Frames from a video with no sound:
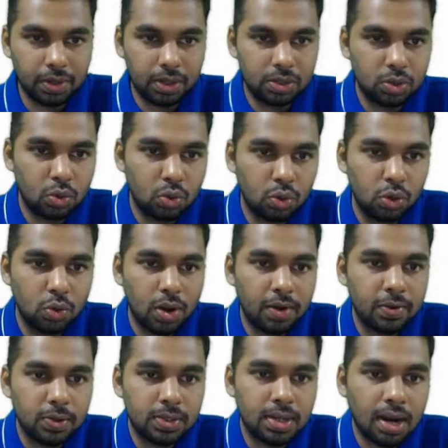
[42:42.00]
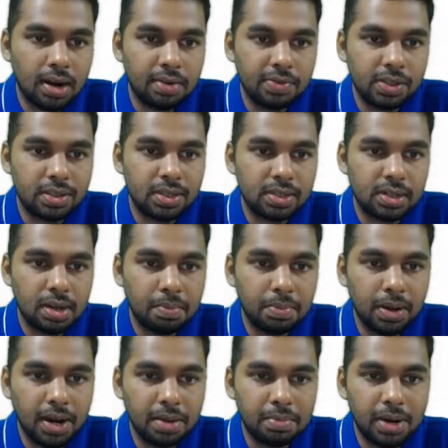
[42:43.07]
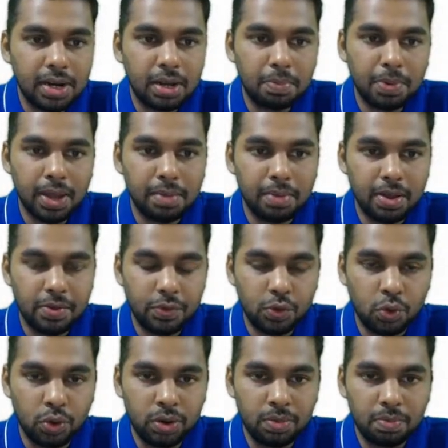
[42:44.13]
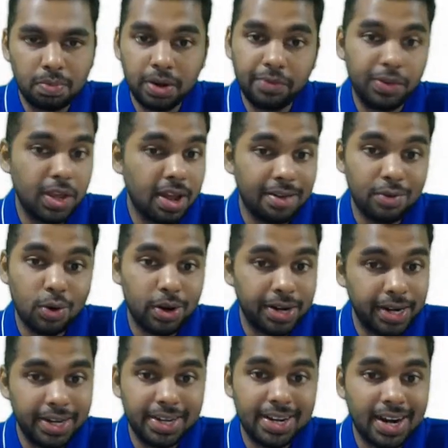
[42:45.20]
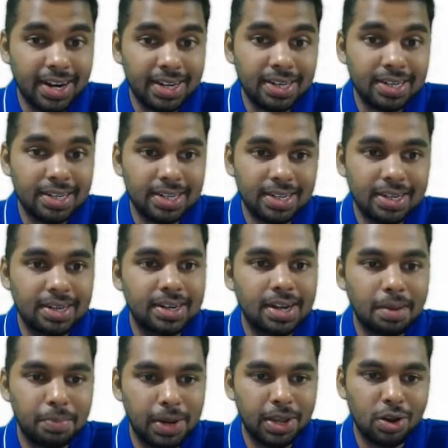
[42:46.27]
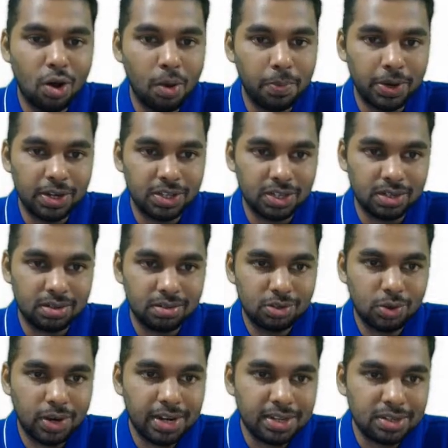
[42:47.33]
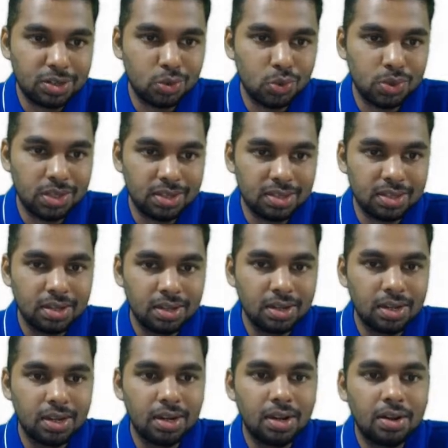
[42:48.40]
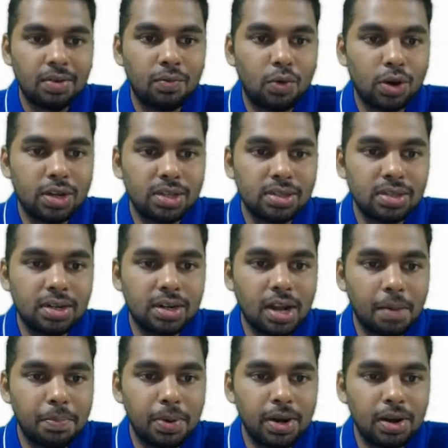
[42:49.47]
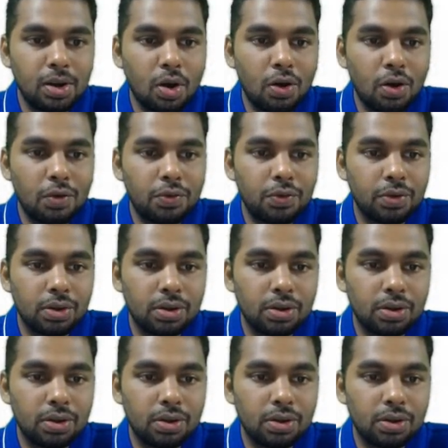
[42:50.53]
So you have to start with this number and multiply by 4. But we have already done the doubling operation. So let us do this. What is the double of